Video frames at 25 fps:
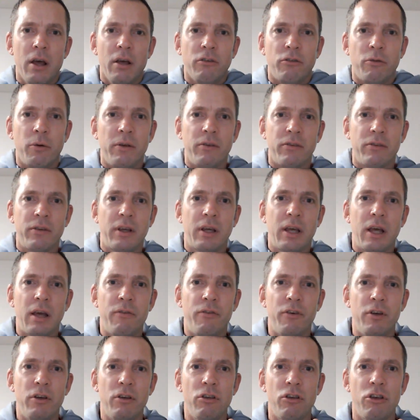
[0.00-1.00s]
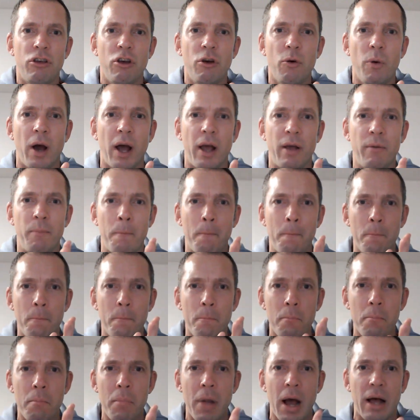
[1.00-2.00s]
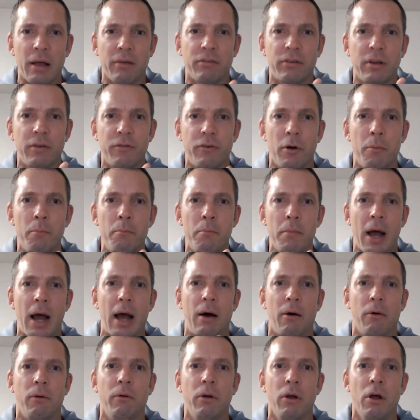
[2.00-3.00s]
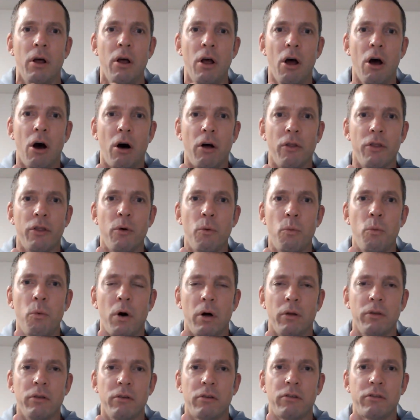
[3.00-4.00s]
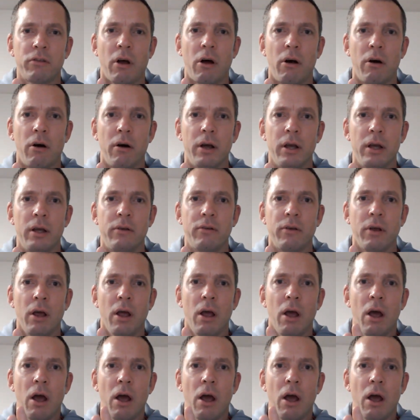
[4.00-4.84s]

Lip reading: so it's giving you a massive amount on the one side